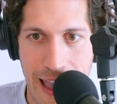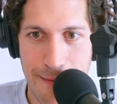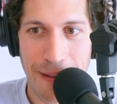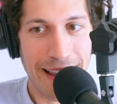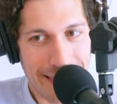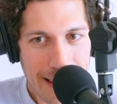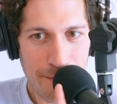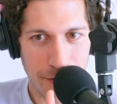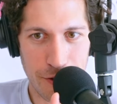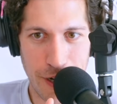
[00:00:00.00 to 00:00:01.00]
And by a theme
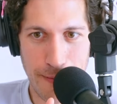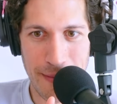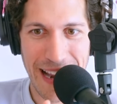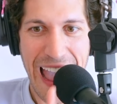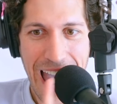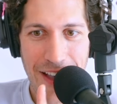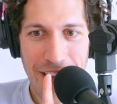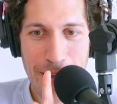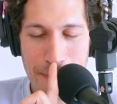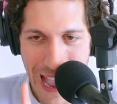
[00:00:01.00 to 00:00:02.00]
for the trip, I mean have
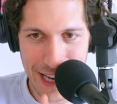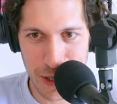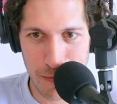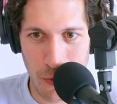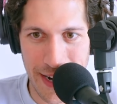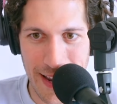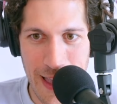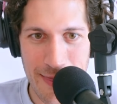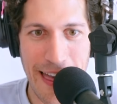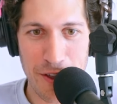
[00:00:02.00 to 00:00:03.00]
a passion point
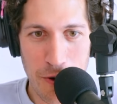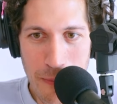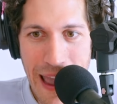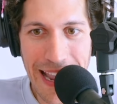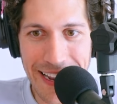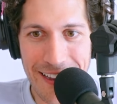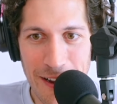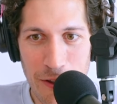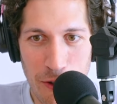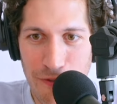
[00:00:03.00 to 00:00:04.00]
that you make the